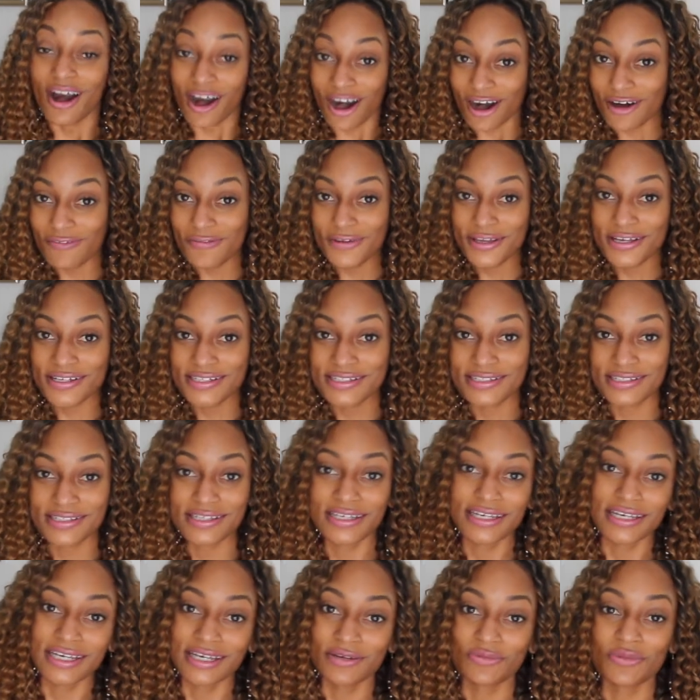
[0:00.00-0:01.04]

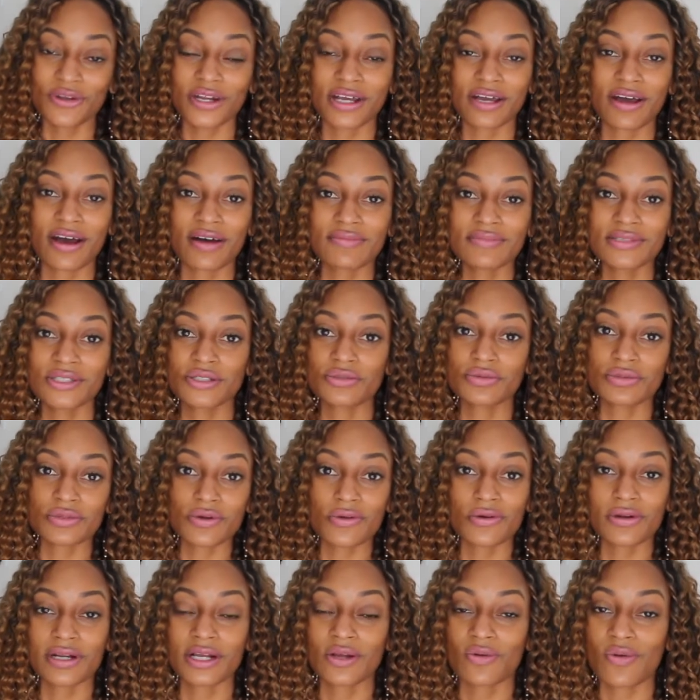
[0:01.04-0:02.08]
Obviously, when it comes to
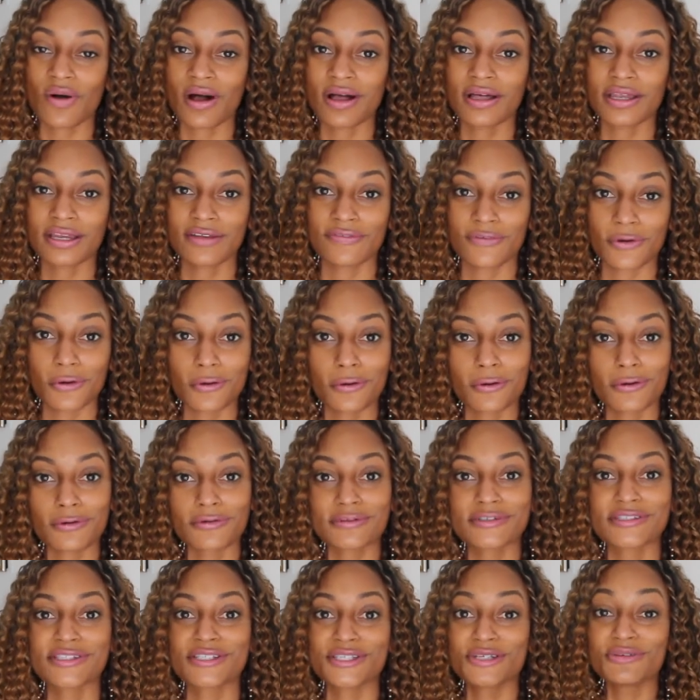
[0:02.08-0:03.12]
recording quality
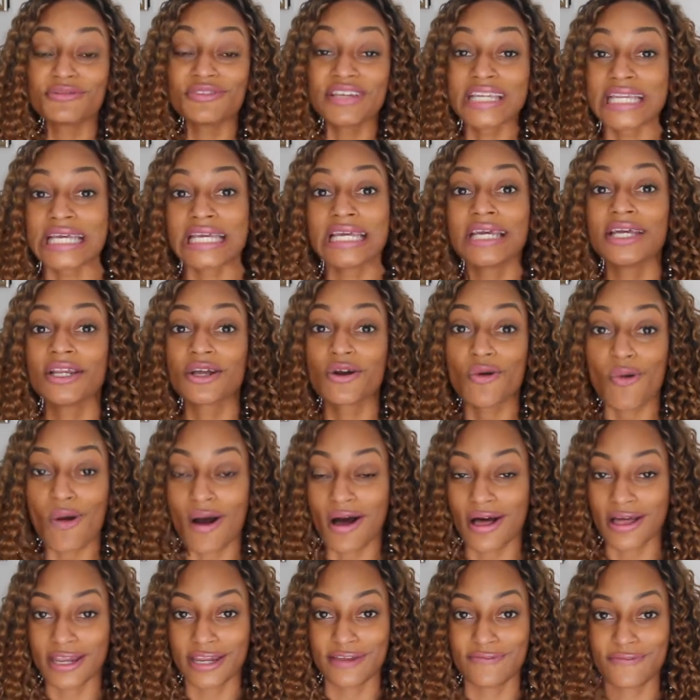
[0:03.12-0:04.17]
vocals, you need
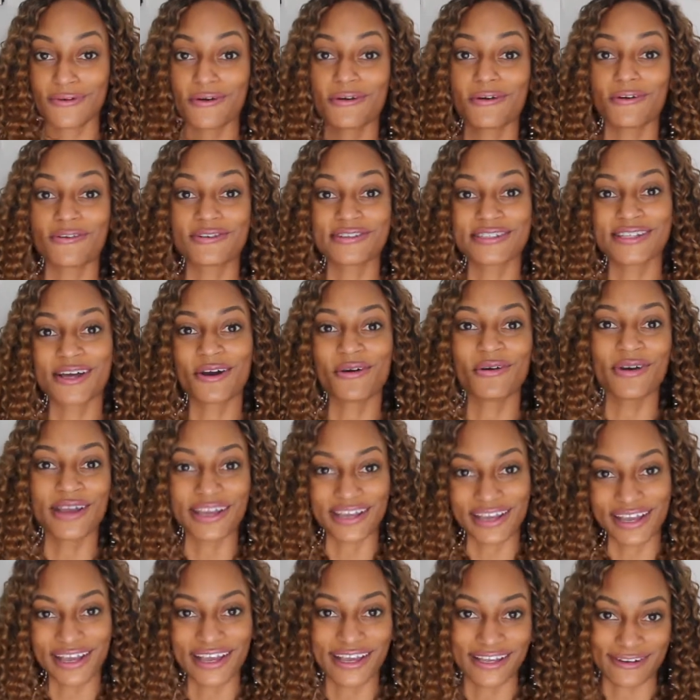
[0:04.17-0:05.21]
quality vocals
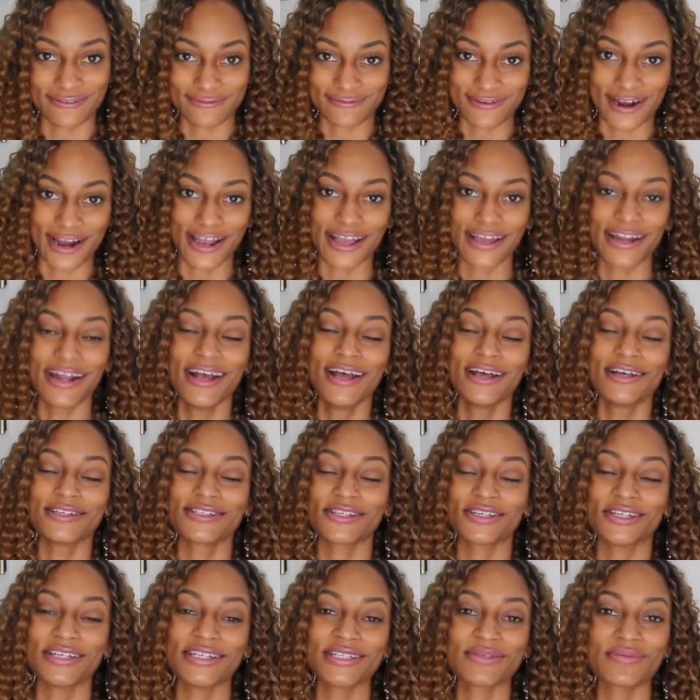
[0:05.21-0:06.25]
going in, right?
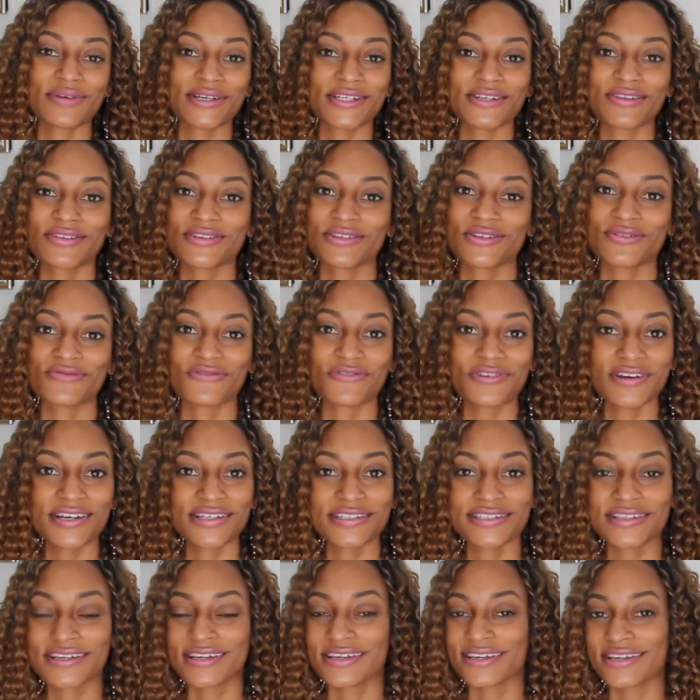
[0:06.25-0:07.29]
So you need to make sure that your
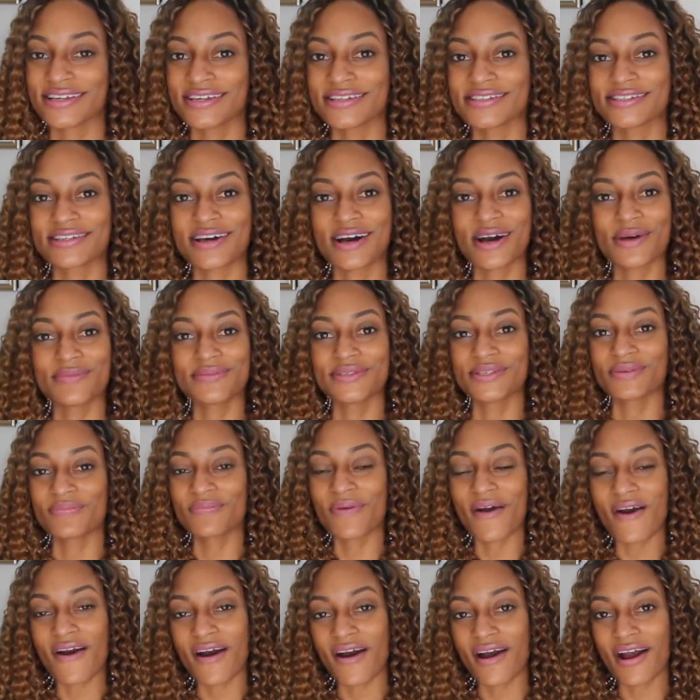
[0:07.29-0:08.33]
voice is up to
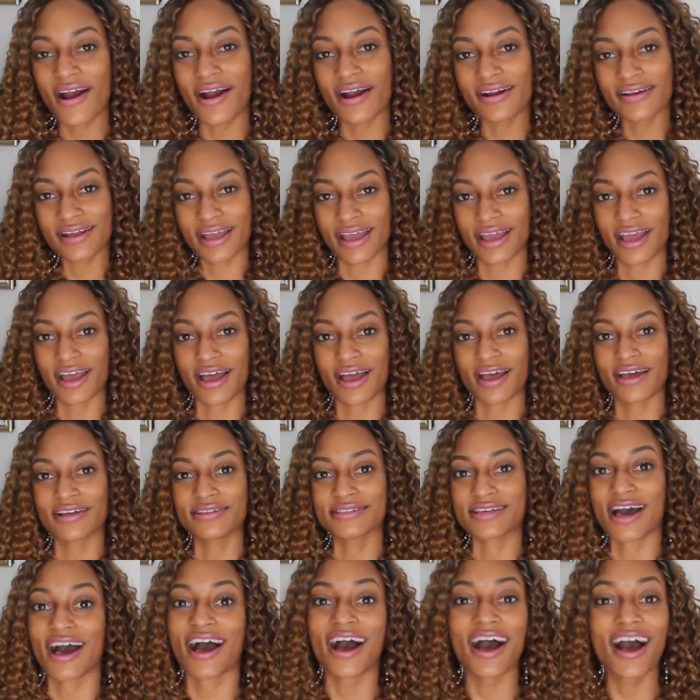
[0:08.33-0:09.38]
par,
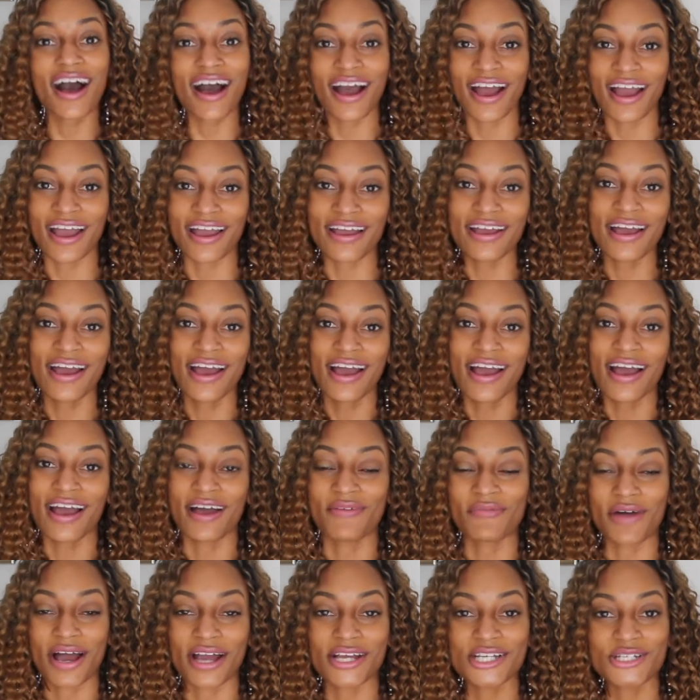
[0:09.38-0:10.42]
and I
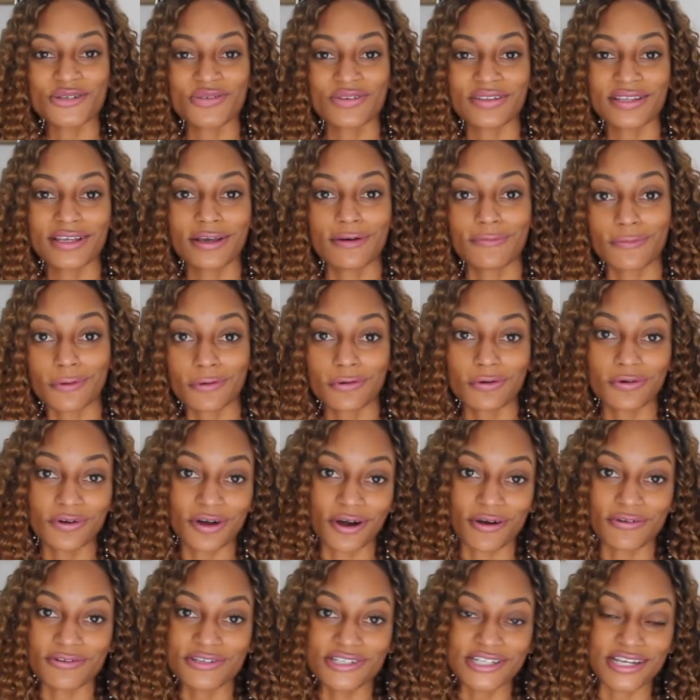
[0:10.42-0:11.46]
am actually a vocal
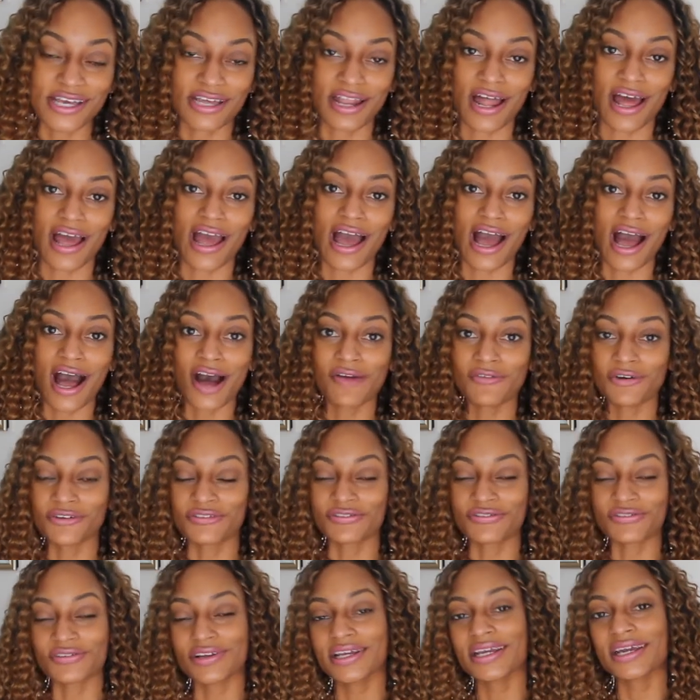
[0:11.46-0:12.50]
coach, and I have a
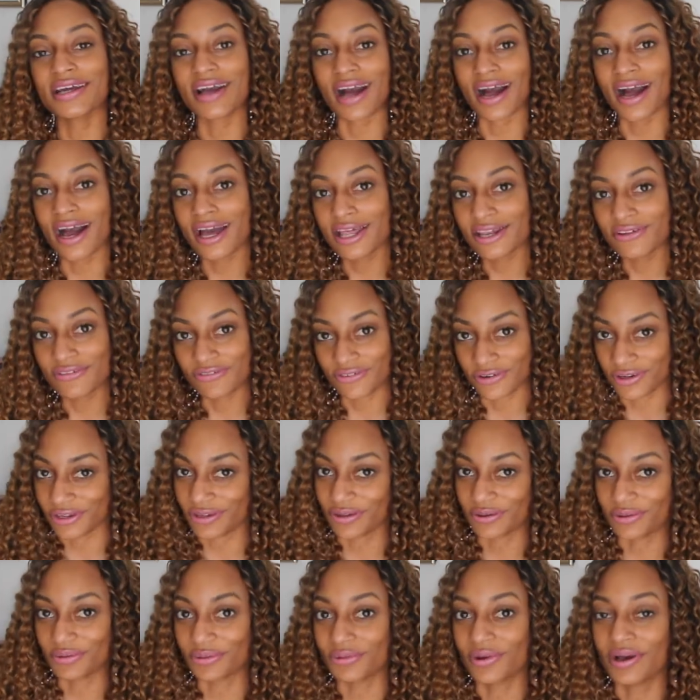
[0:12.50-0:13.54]
free guide for
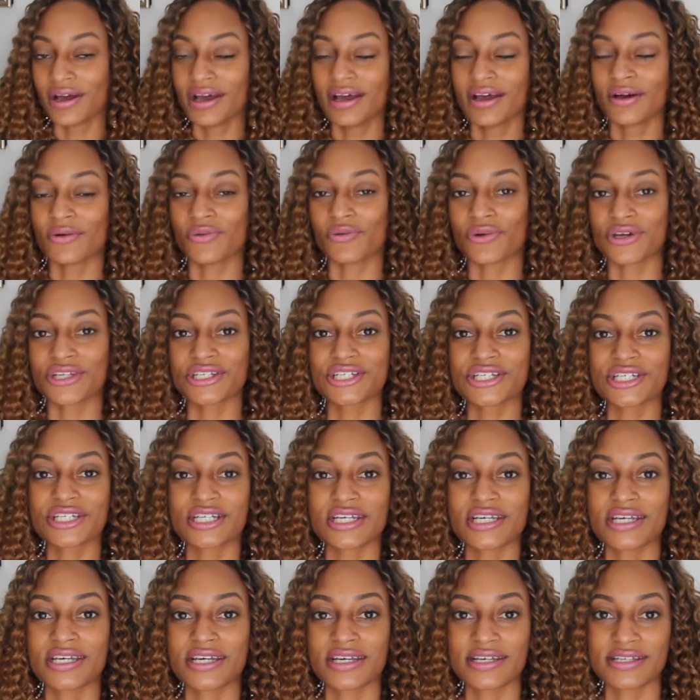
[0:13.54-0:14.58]
you, which
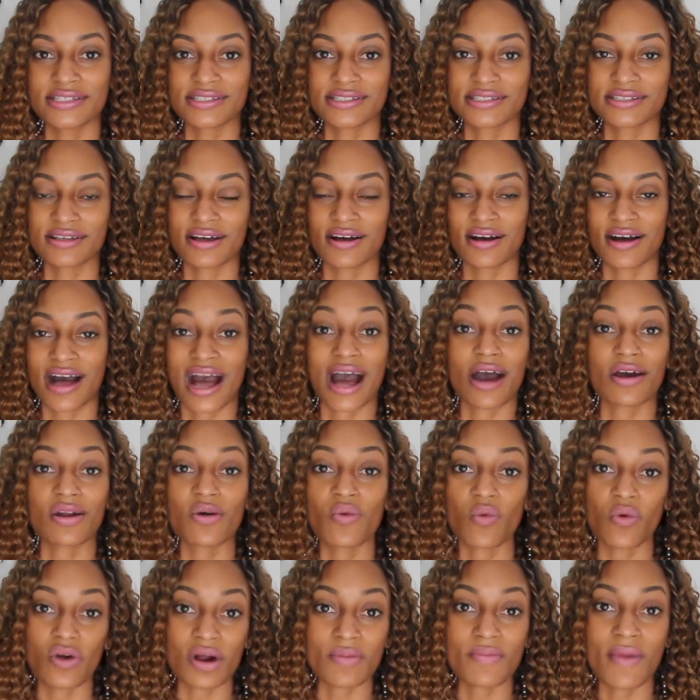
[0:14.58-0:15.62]
is how to
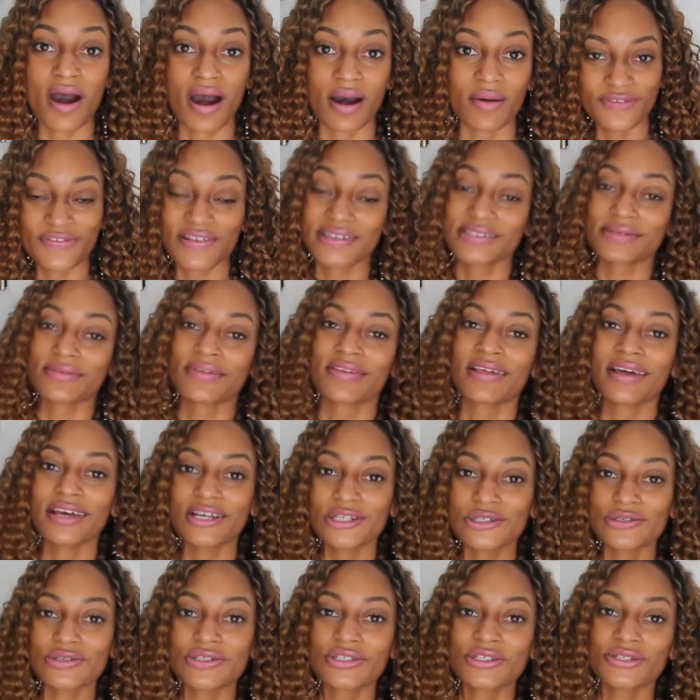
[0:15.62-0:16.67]
warm up. If that's something that
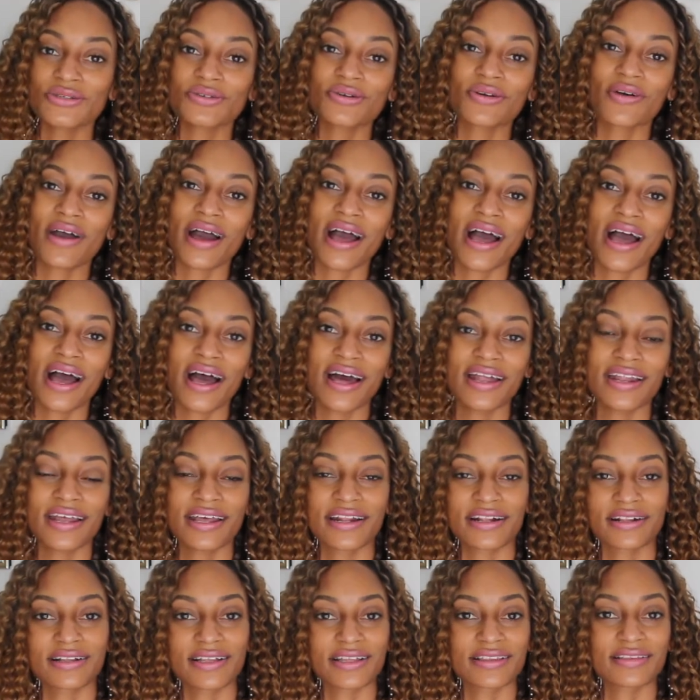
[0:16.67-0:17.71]
interests you, go ahead
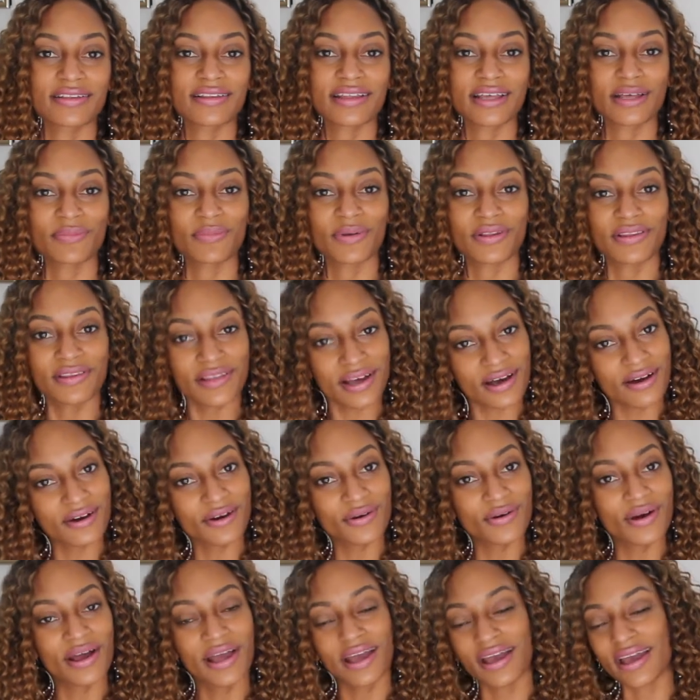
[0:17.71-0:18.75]
and click the link
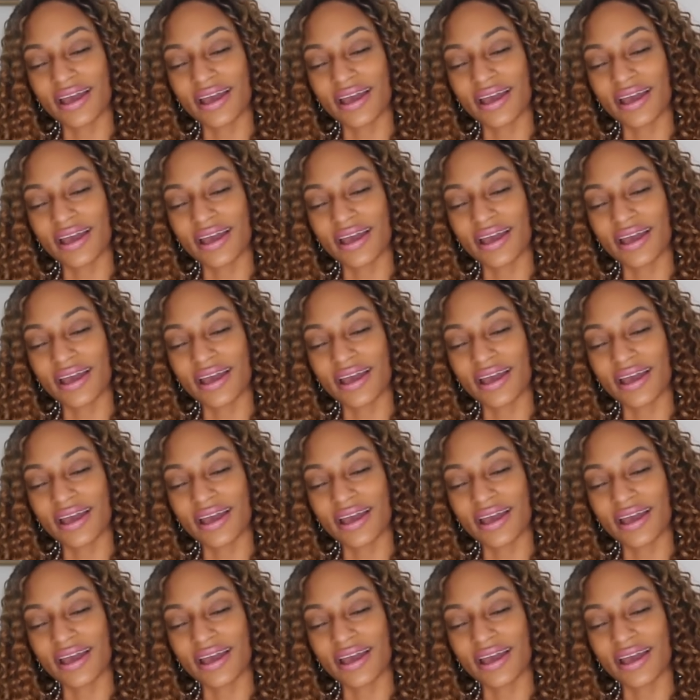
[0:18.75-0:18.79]
below,